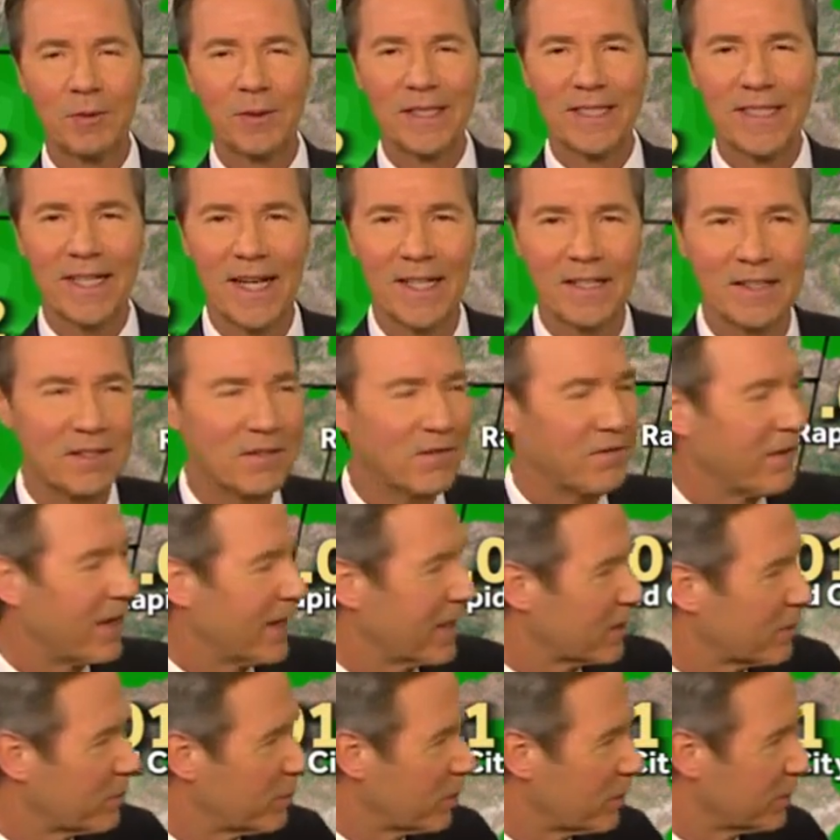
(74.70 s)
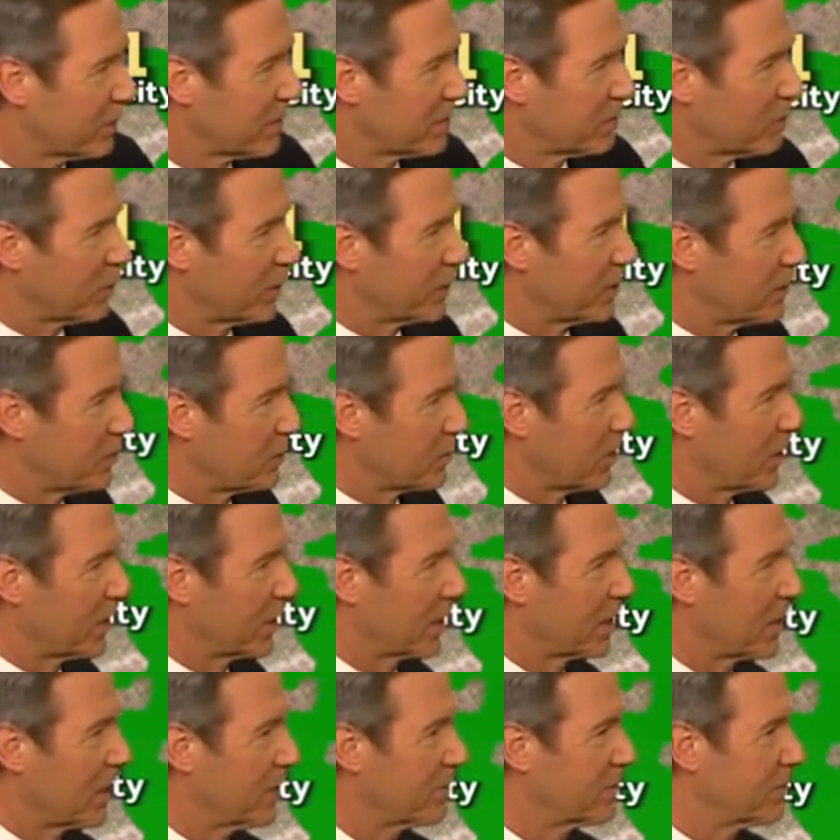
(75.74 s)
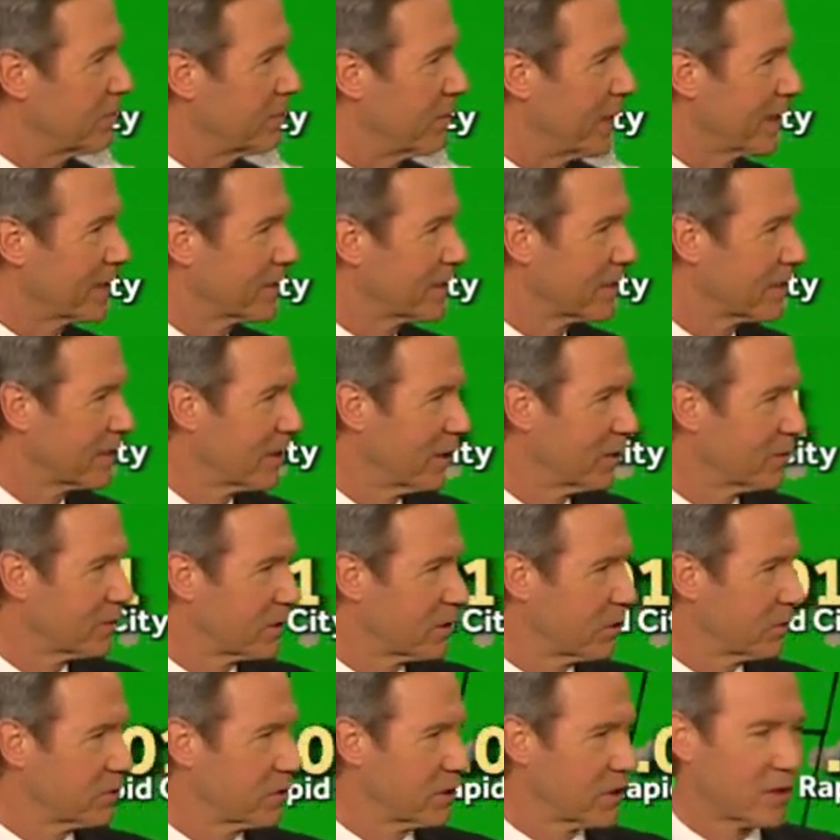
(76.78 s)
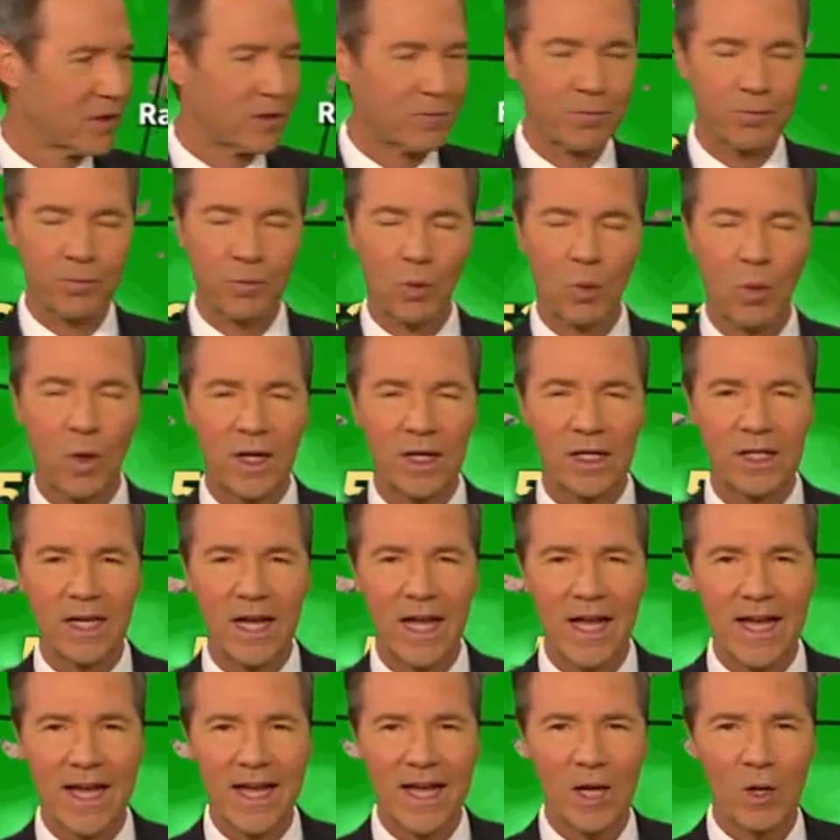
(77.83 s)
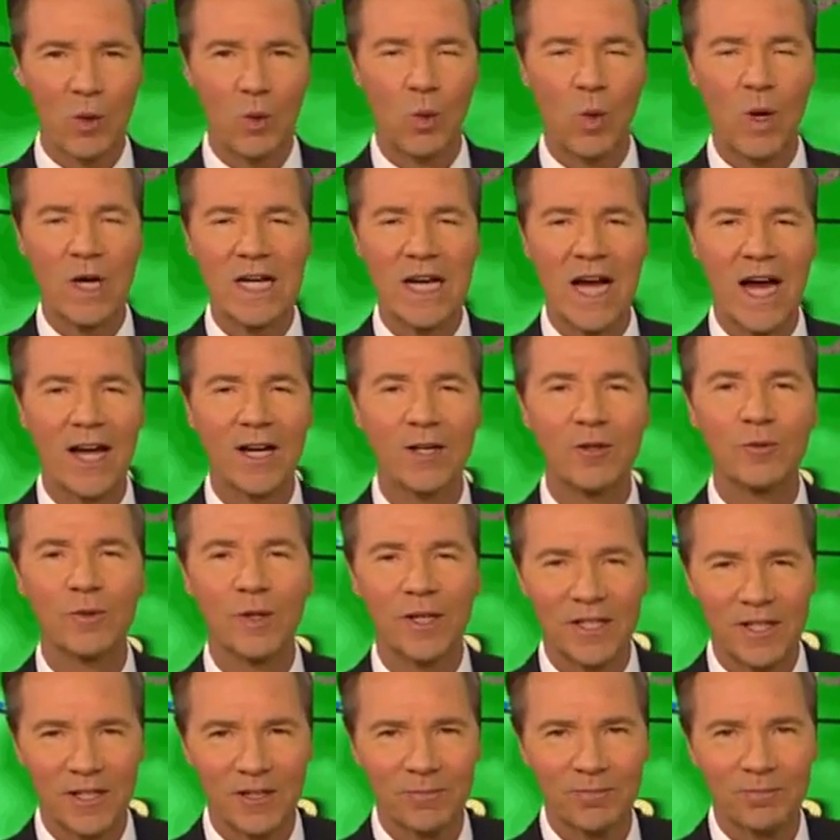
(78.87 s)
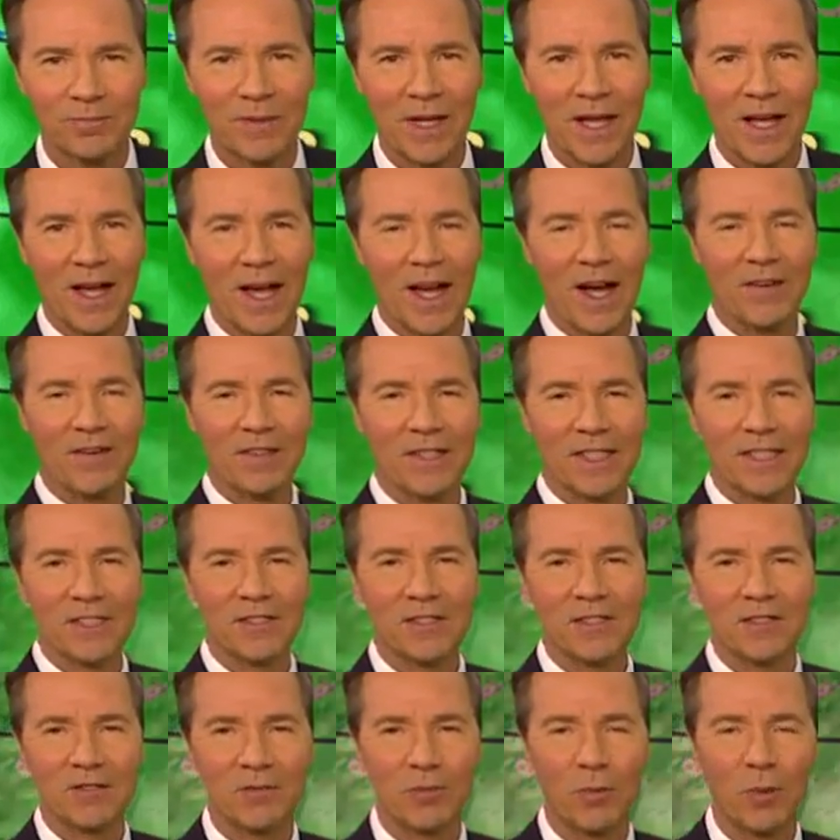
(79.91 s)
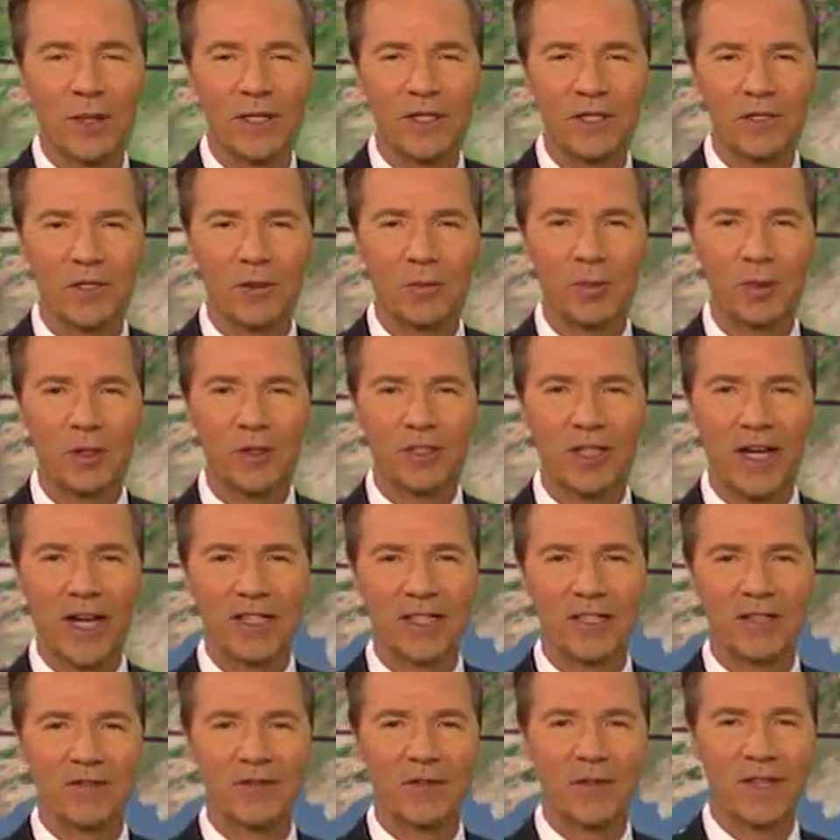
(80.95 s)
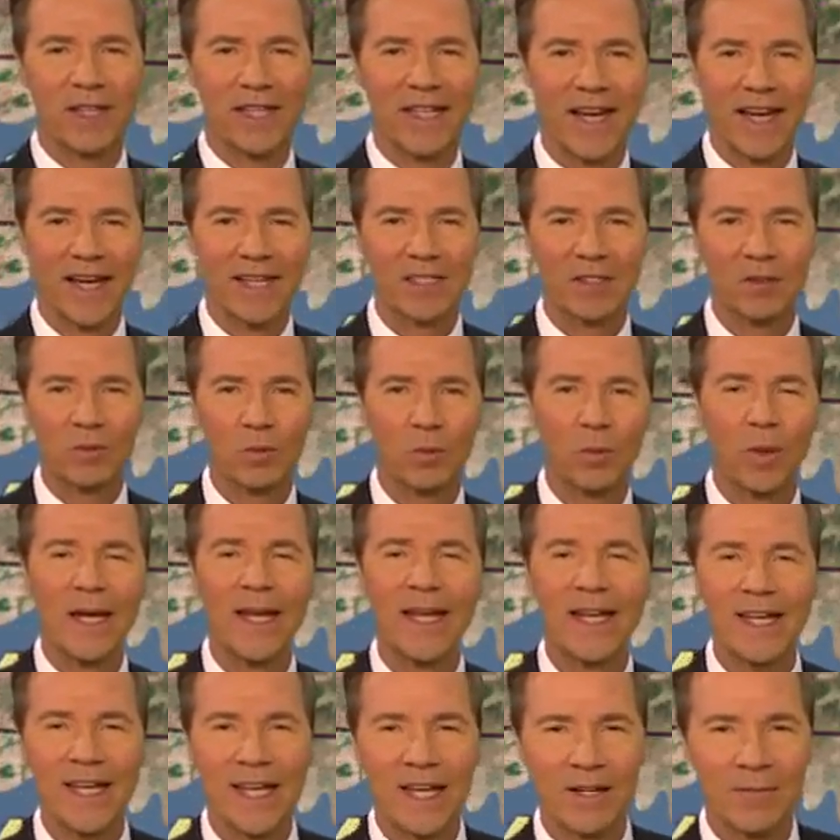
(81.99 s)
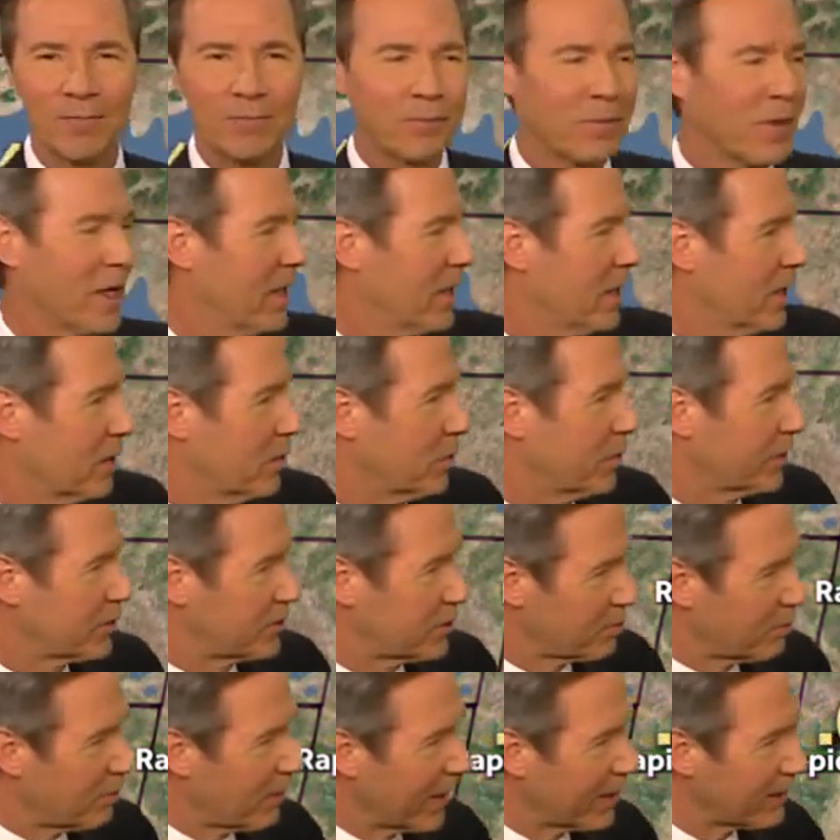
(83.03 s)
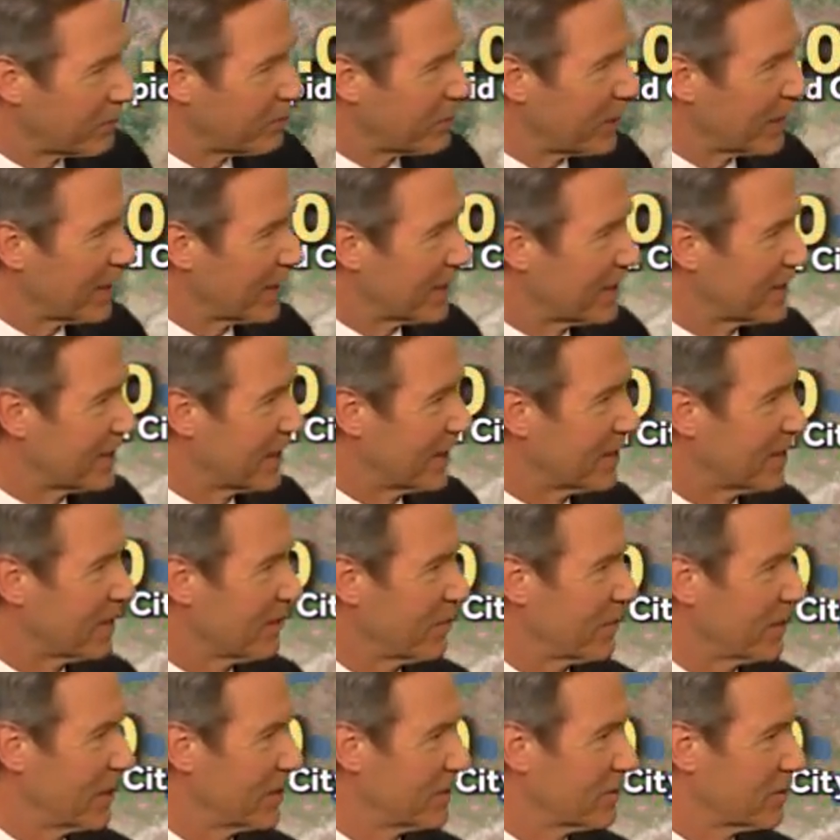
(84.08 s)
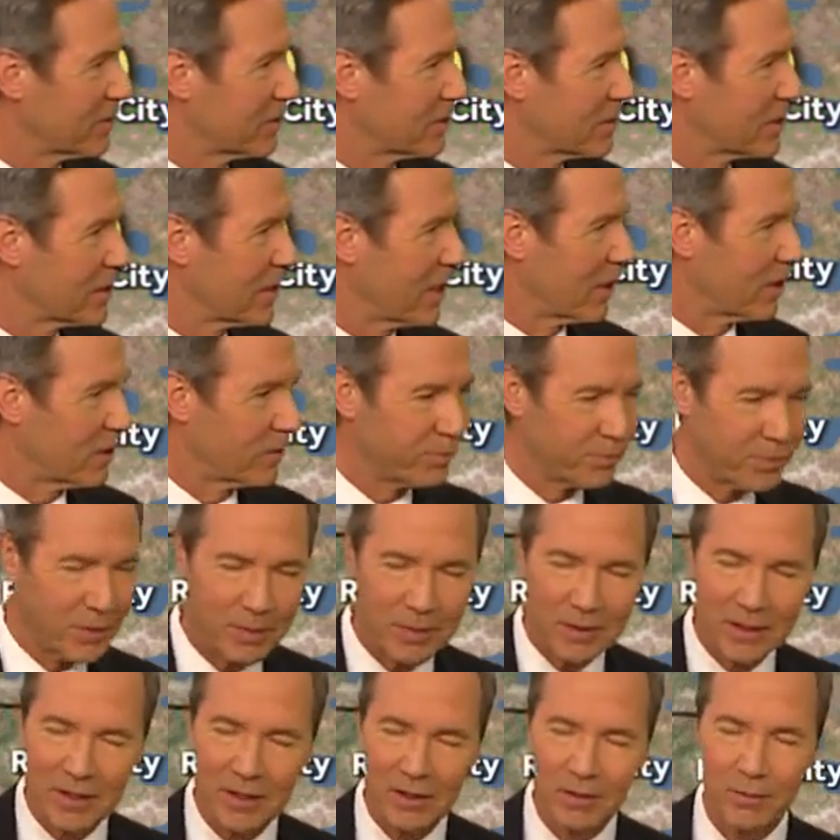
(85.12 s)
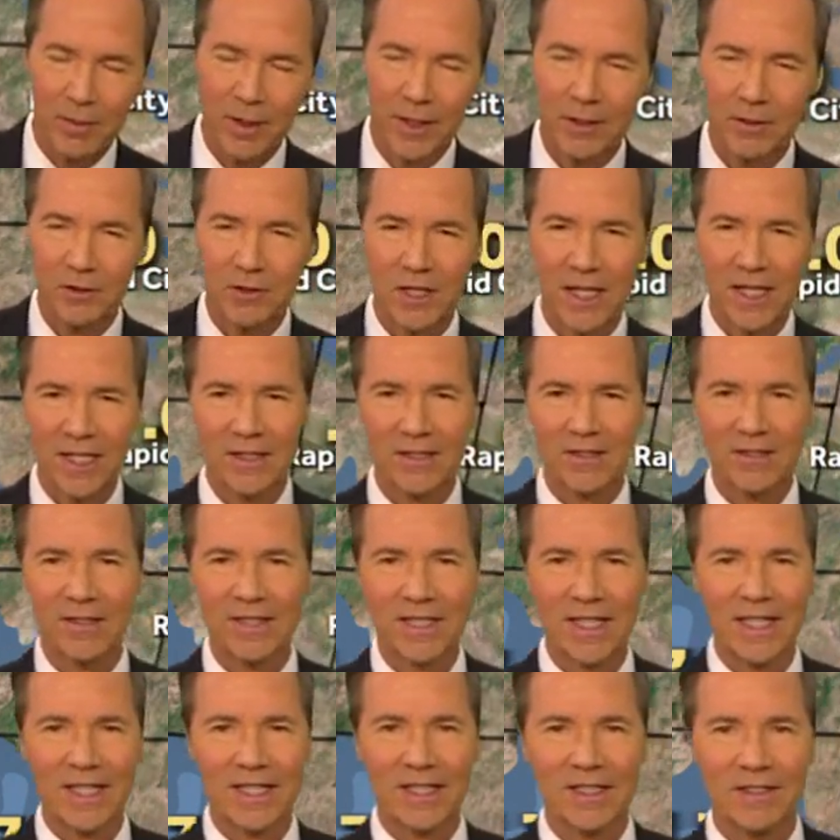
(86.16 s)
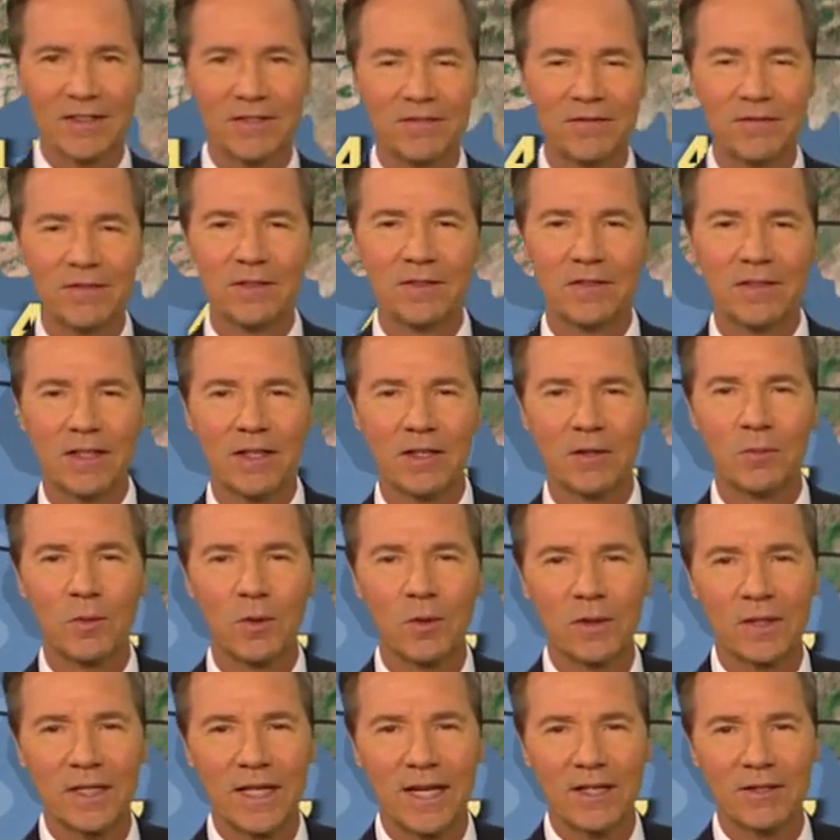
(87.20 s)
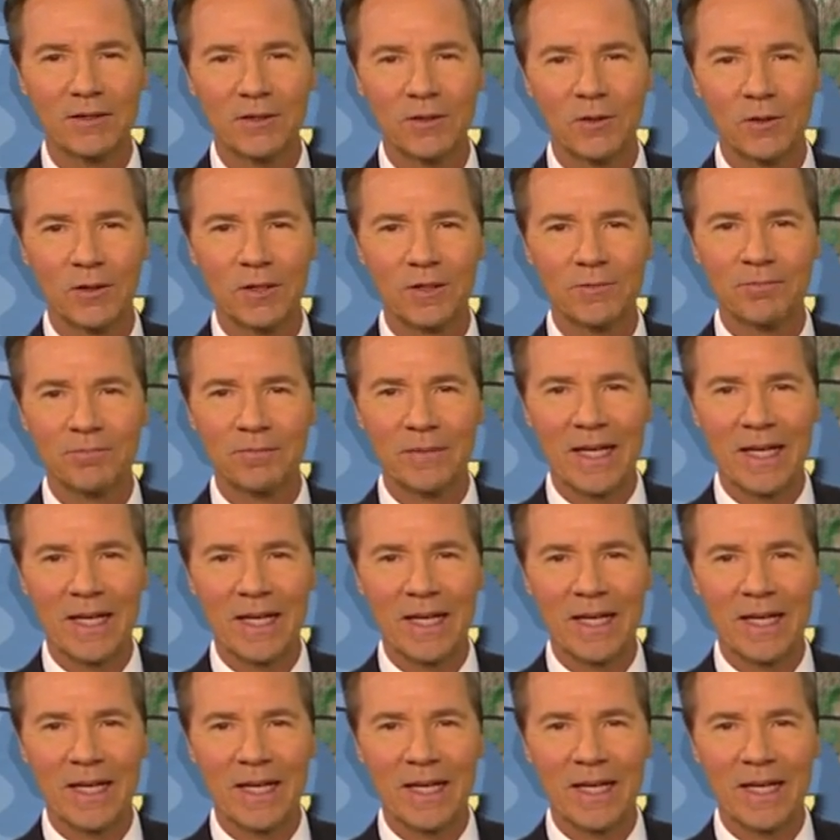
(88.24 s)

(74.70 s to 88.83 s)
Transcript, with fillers: intensify or pull any moisture out of the Gulf of Mexico. So just one one hundredth of an inch of moisture projected for the next week which might be a tenth of an inch of snow. Maybe a little better chance of seeing a little more down toward